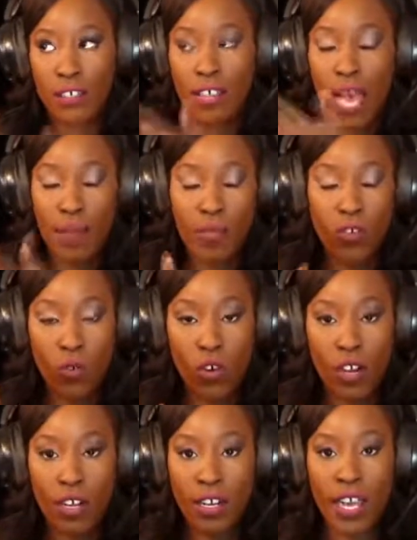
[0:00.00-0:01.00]
app
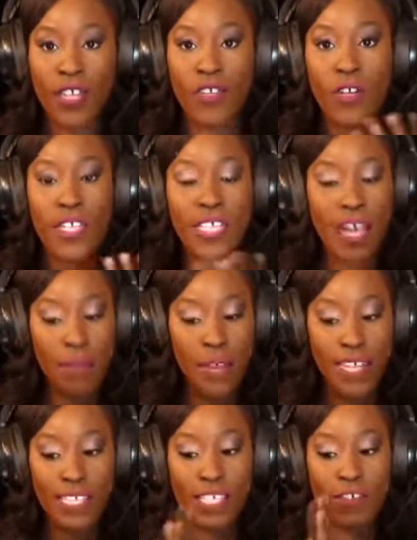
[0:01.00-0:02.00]
store and go to
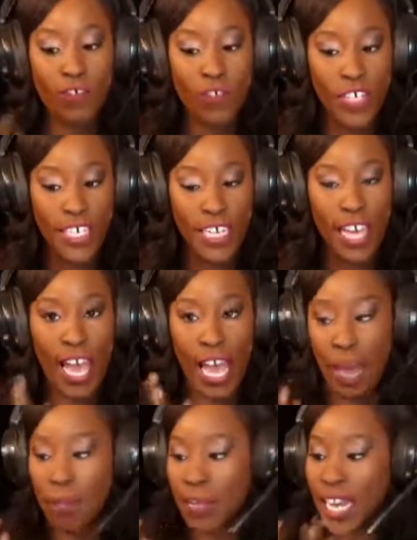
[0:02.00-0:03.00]
Soundbox. It's a free
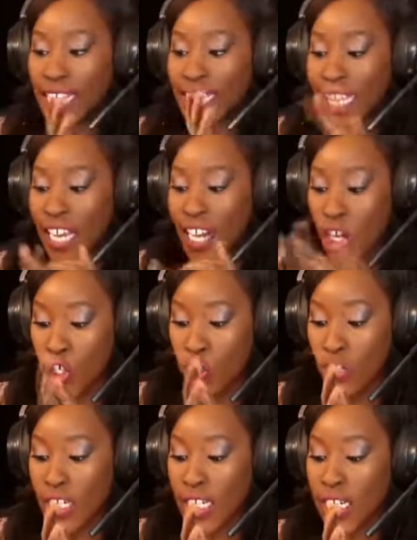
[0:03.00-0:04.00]
app. It has like
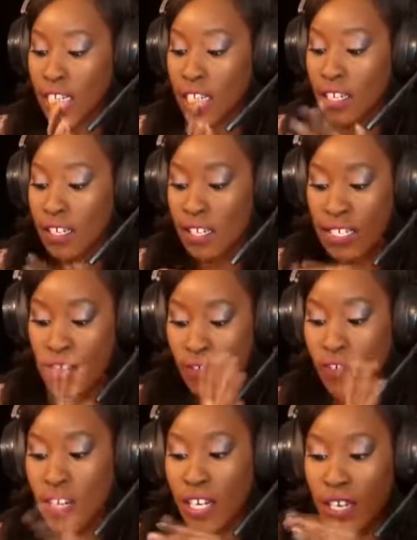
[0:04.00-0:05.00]
100
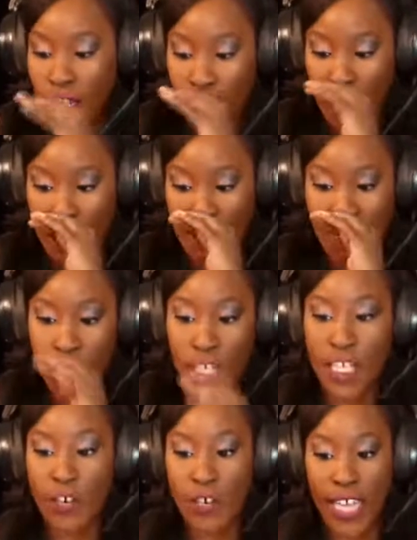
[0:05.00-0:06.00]
different like
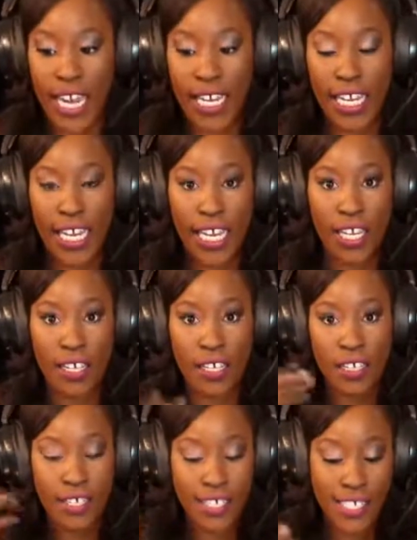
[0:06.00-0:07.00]
pre-created
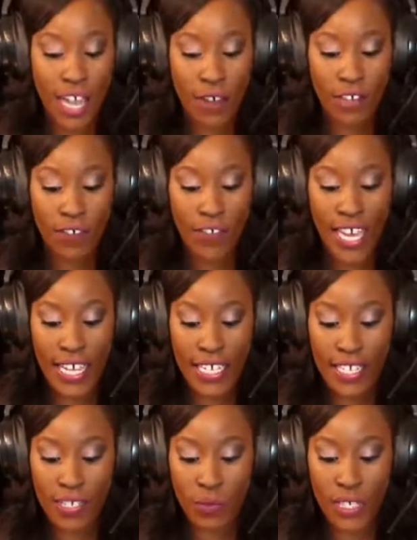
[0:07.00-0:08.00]
sound
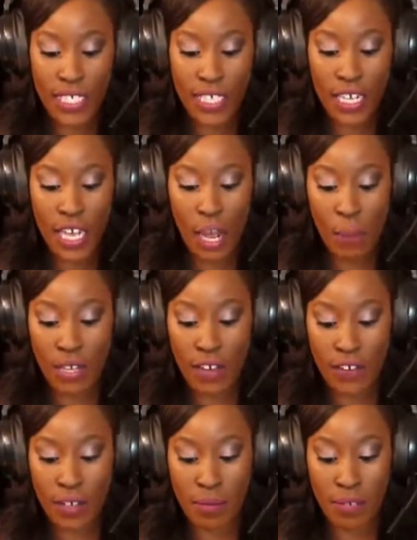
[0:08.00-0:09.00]
effects. We did a couple of
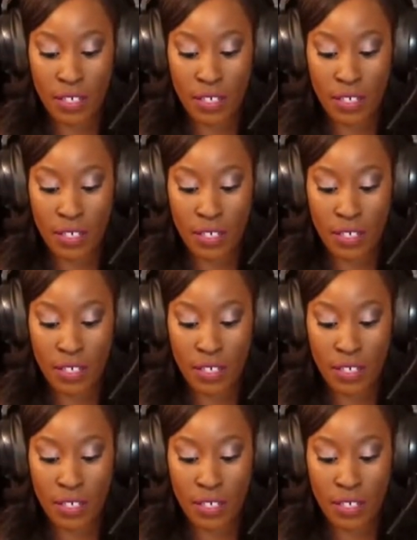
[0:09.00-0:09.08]
them.